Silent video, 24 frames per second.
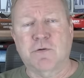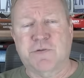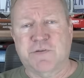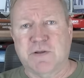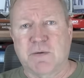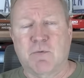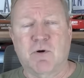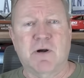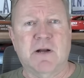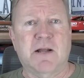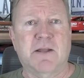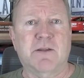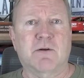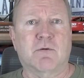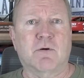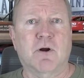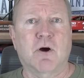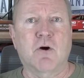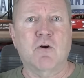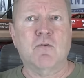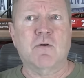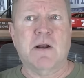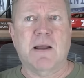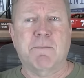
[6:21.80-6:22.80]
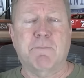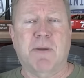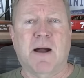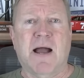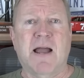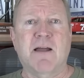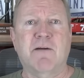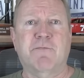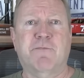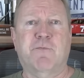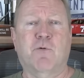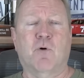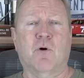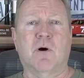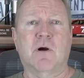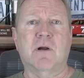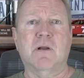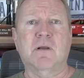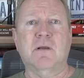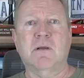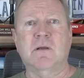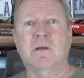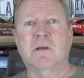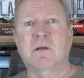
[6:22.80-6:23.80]
somewhere down the road when I buy a
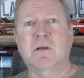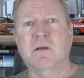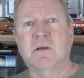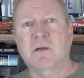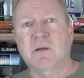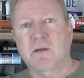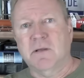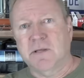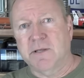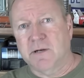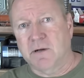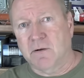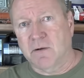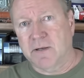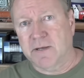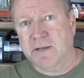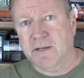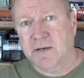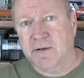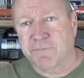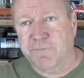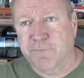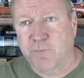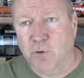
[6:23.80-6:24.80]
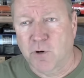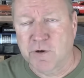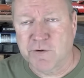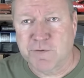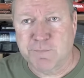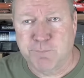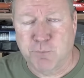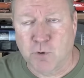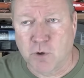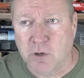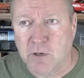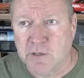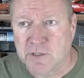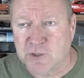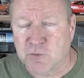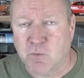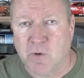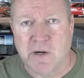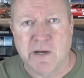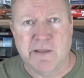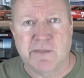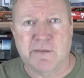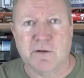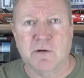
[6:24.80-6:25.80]
Ford, you know, like a Ford Explorer in
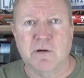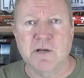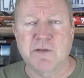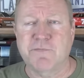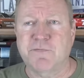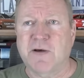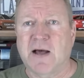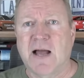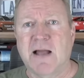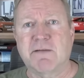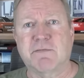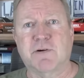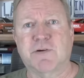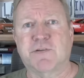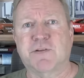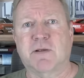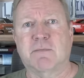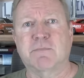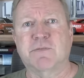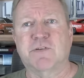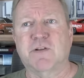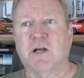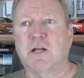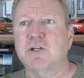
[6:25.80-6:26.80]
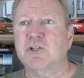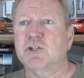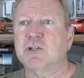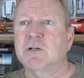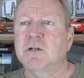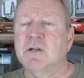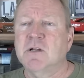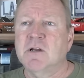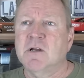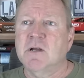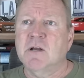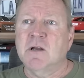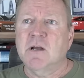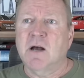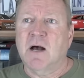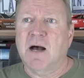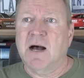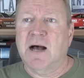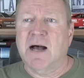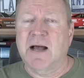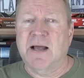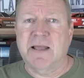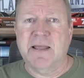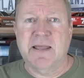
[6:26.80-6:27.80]
2035 or some such,
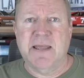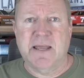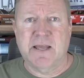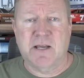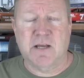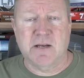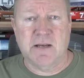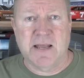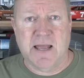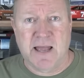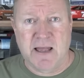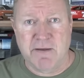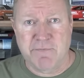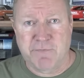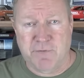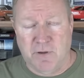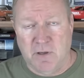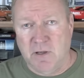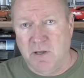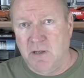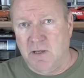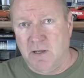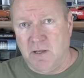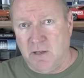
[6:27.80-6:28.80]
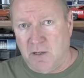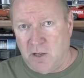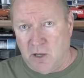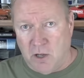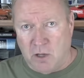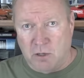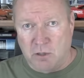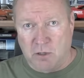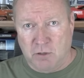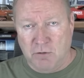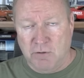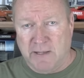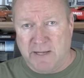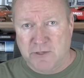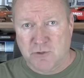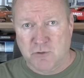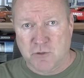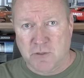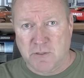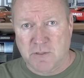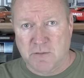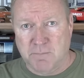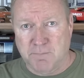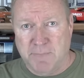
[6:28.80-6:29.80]
uh, it could have uh, all
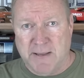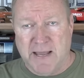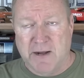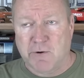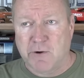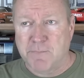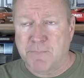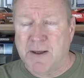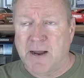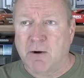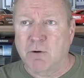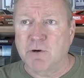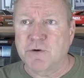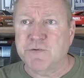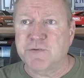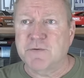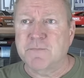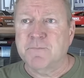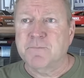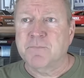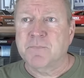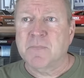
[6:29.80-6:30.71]
electric and battery powers.